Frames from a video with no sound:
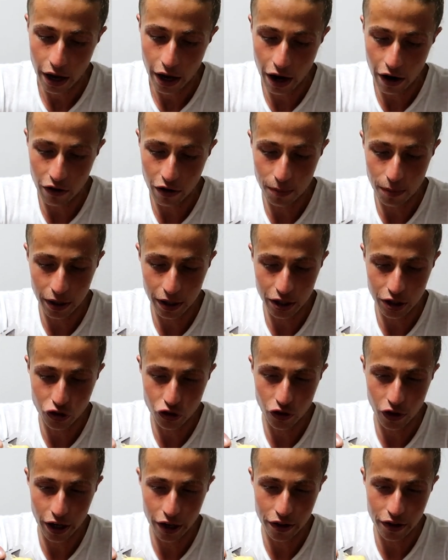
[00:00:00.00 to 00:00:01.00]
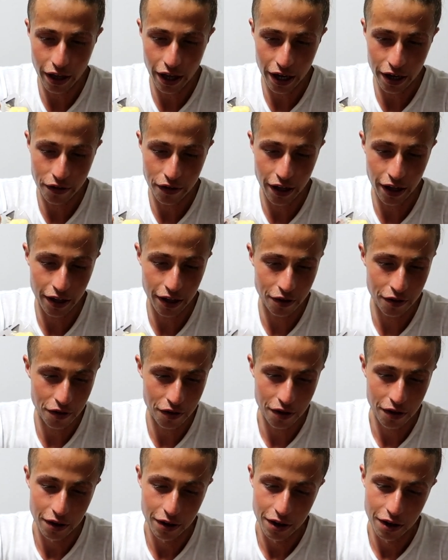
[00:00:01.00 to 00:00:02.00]
Everybody tried the egg
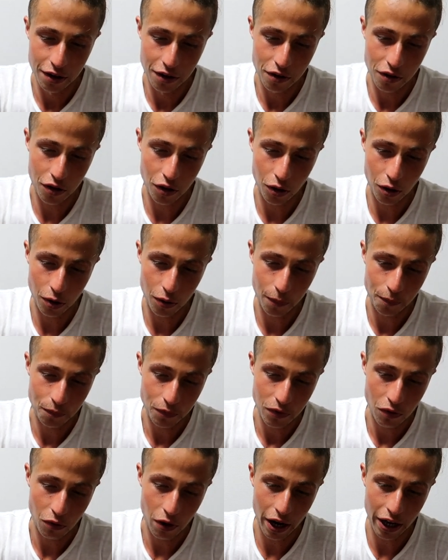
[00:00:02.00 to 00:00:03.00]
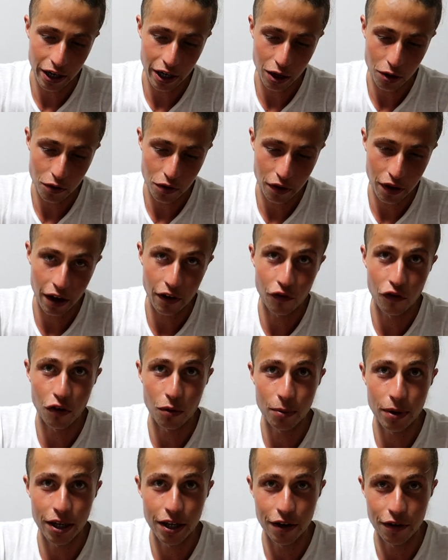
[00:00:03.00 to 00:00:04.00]
salads. So right now it's time
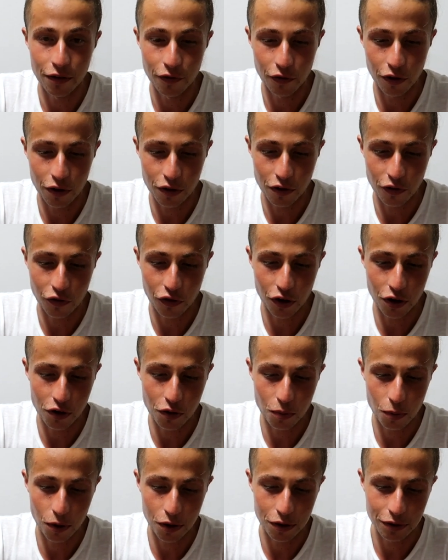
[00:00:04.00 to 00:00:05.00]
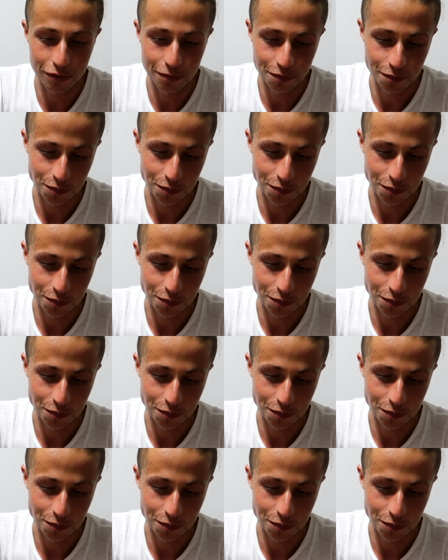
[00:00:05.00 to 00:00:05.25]
for me for the first one.